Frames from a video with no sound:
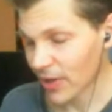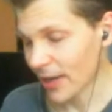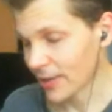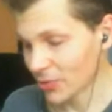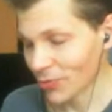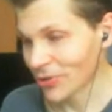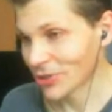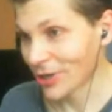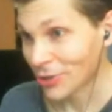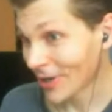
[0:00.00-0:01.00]
you're a guardian or a
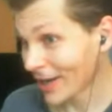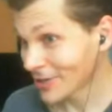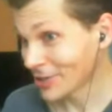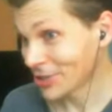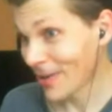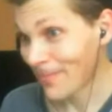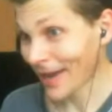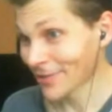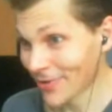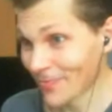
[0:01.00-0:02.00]
jug, you can actually jump
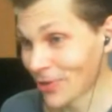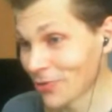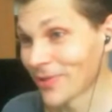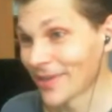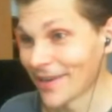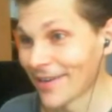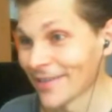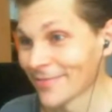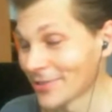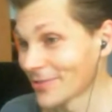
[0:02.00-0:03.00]
back to him when you're in the
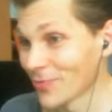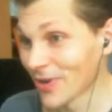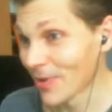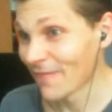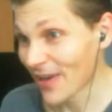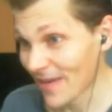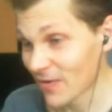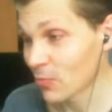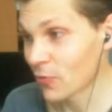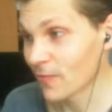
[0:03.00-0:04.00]
air, which is one of my
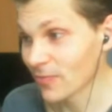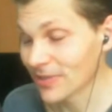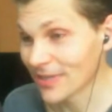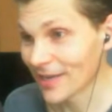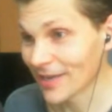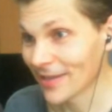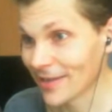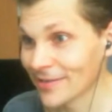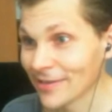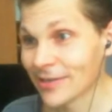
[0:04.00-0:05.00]
favourite moves when tanking
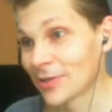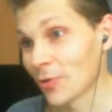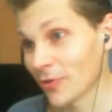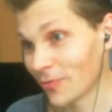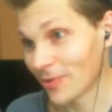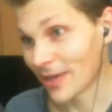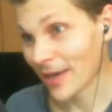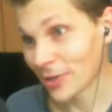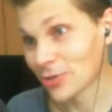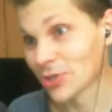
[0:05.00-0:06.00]
that. He knocks you in the
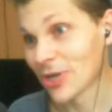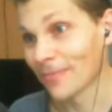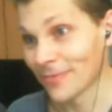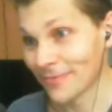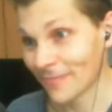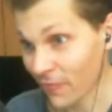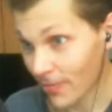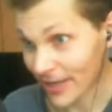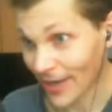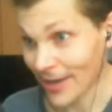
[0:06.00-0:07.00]
air, you jump
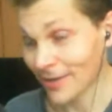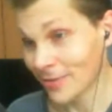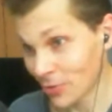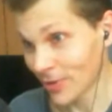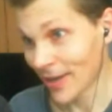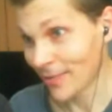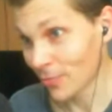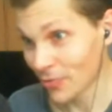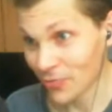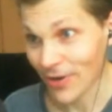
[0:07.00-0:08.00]
from the air, you
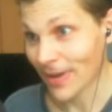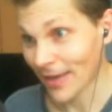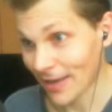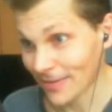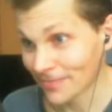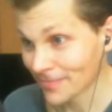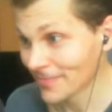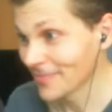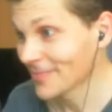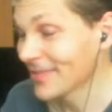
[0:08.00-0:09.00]
land straight back at him.
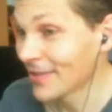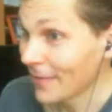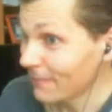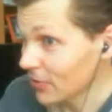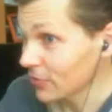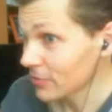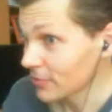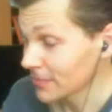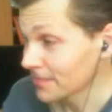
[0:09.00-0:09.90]
Very cool.